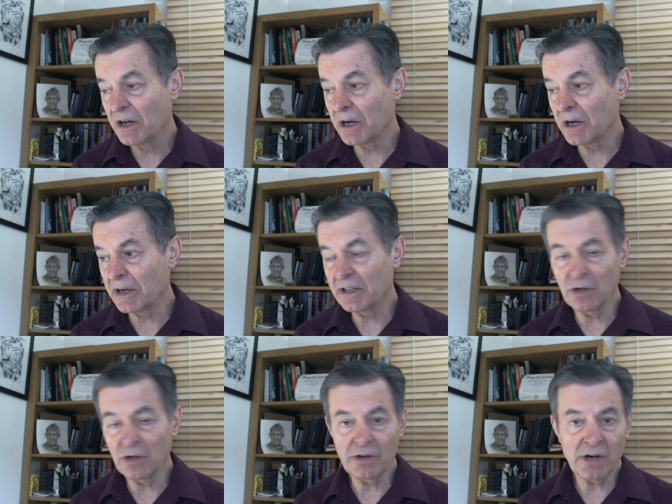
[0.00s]

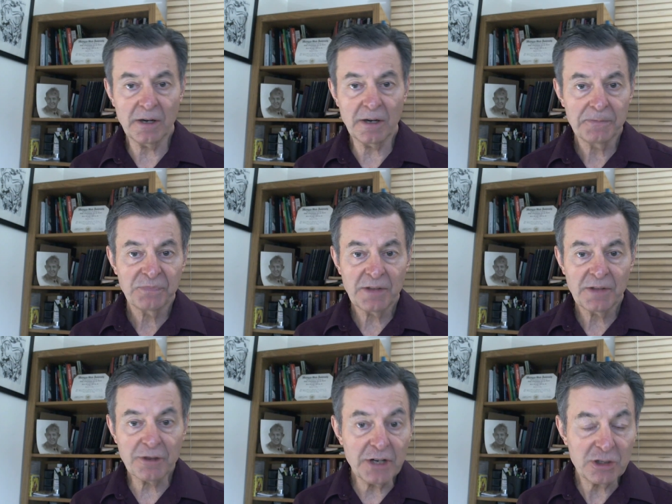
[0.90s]
There are
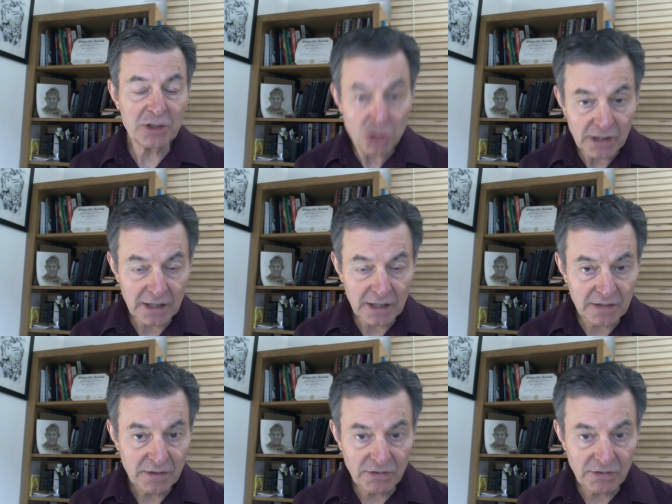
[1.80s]
30 trillion
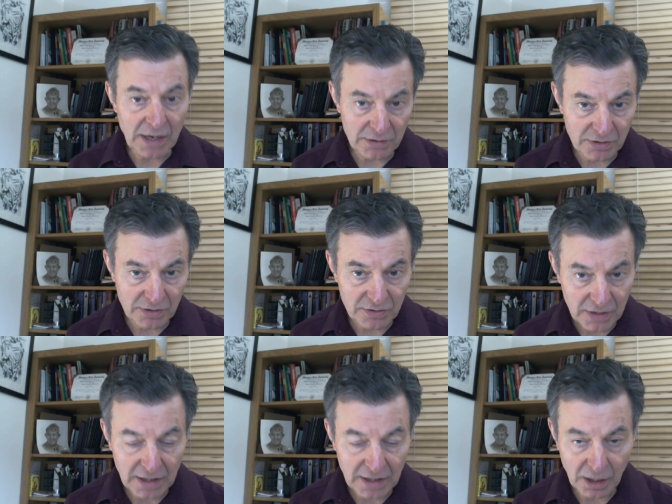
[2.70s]
viruses
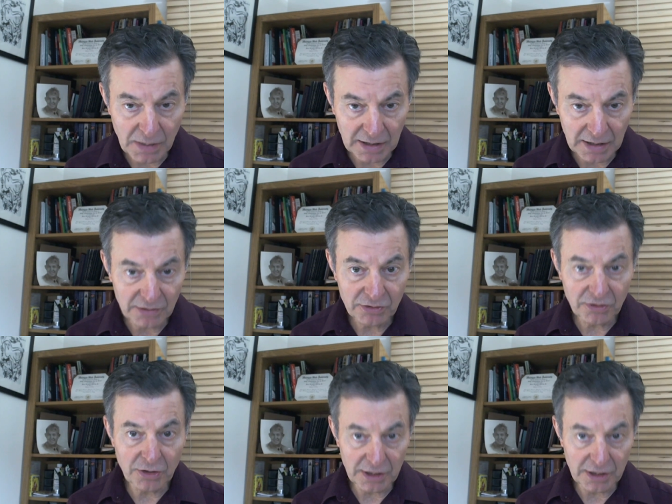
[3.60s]
in our bodies,
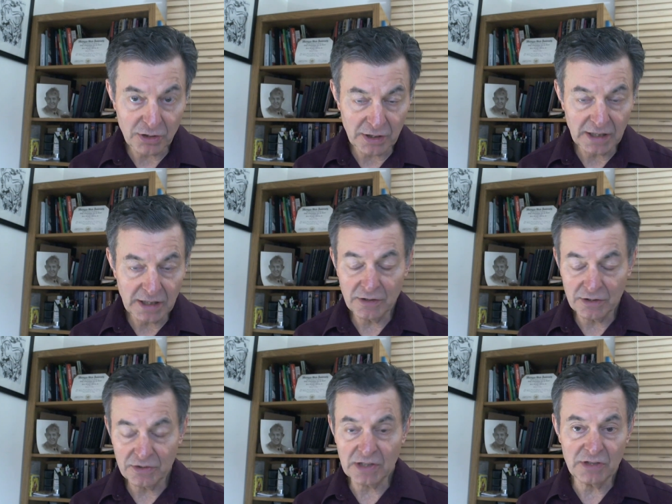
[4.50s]
30 trillion, and
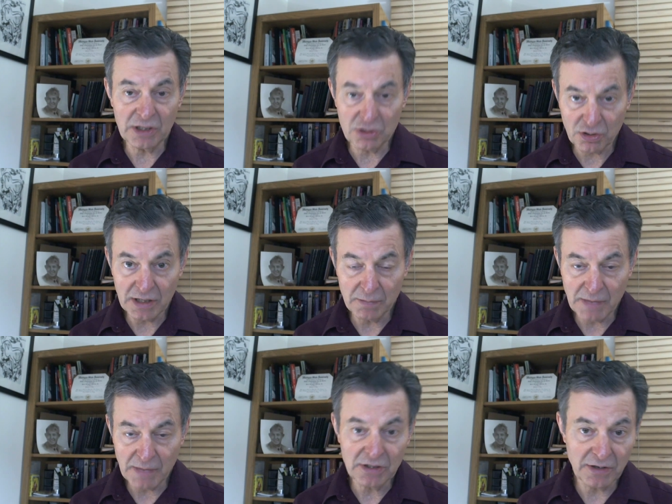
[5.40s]
there's 60 trillion
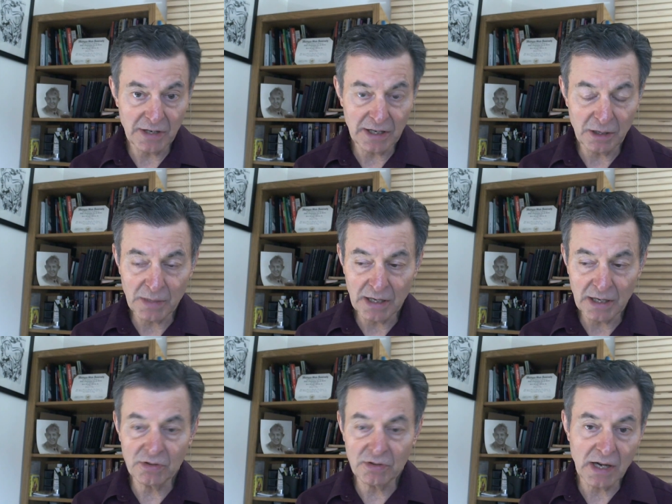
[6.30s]
bacteria in our
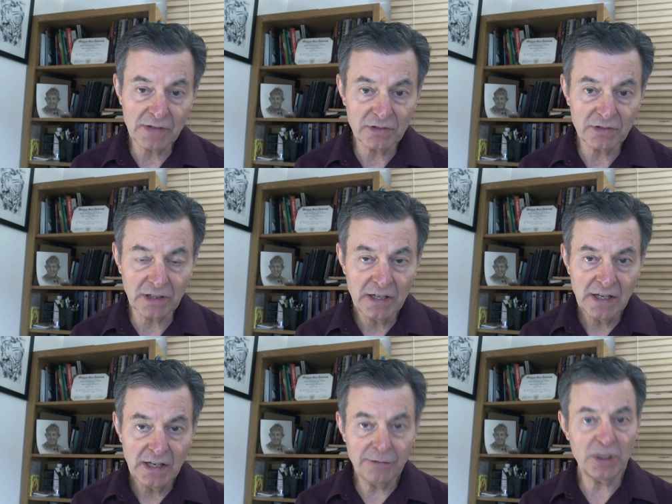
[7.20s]
bodies. So obviously,
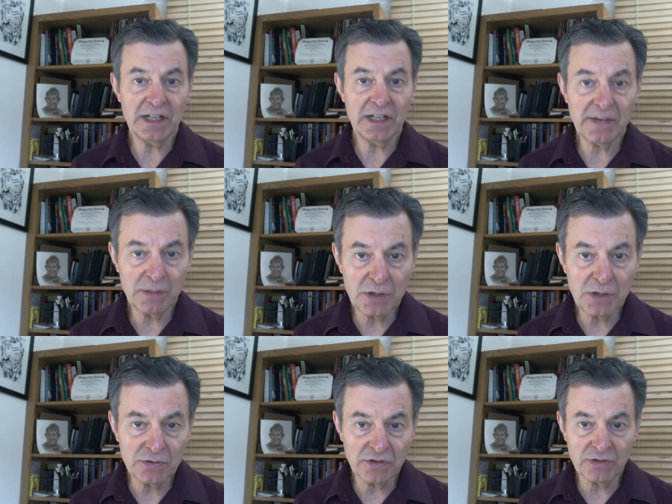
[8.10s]
if we didn't have an
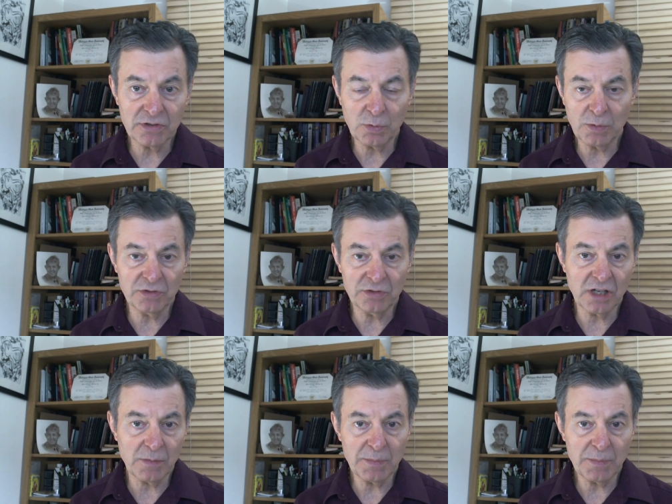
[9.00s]
immune system, we would
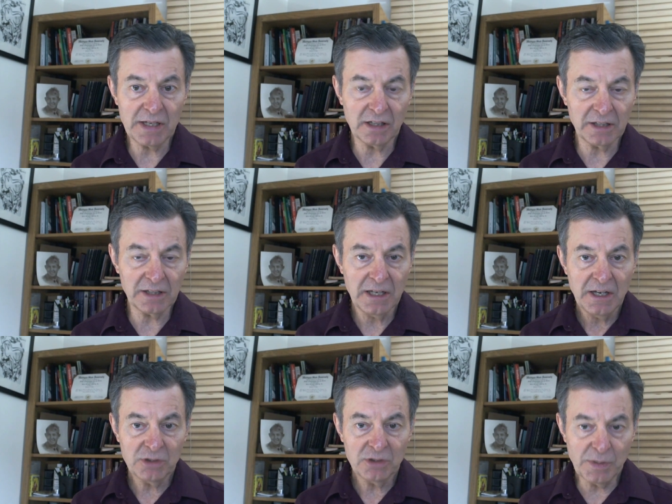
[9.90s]
succumb immediately.
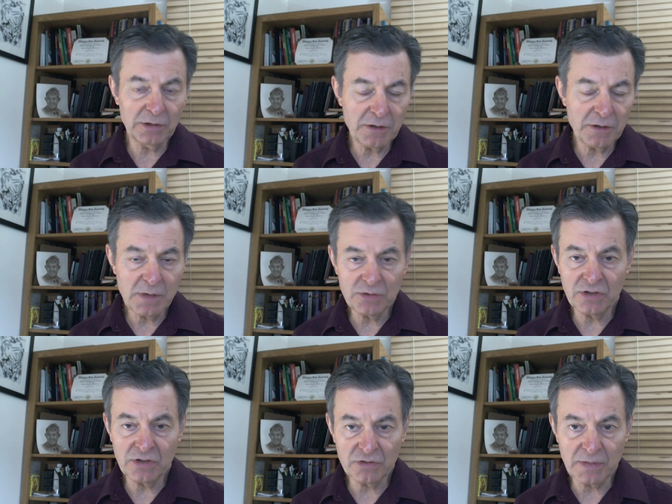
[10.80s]
So building the immune
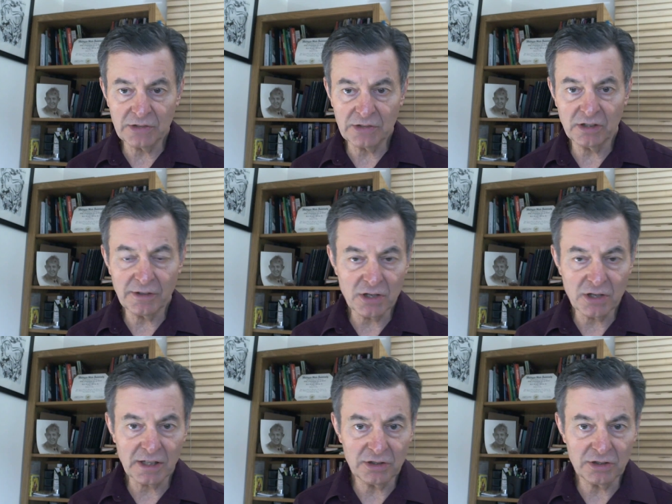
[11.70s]
system, that's another
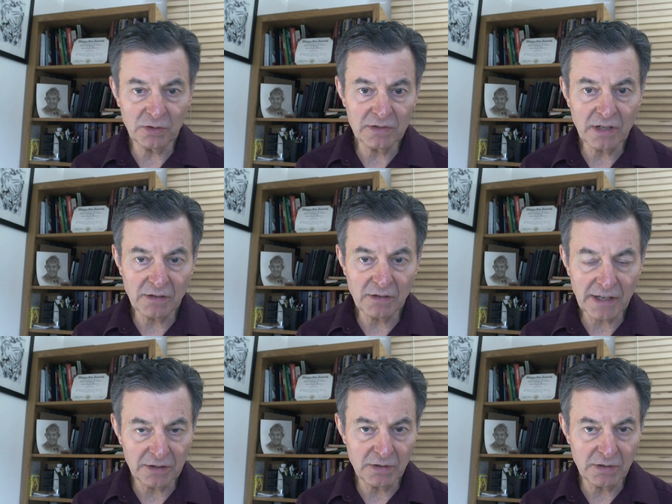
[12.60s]
talk unto itself. I
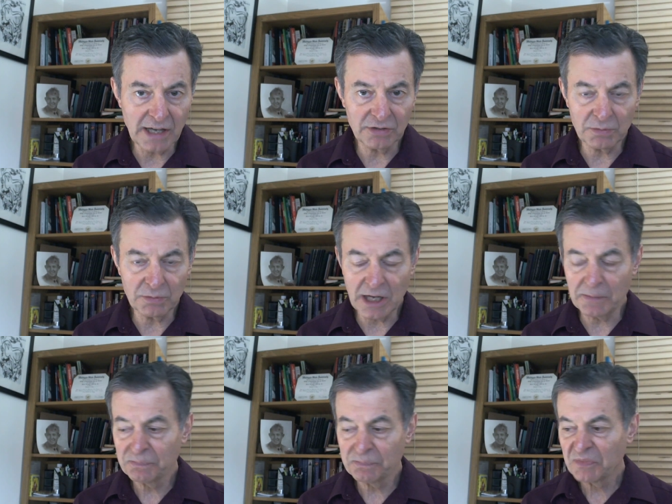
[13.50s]
could do that sometime.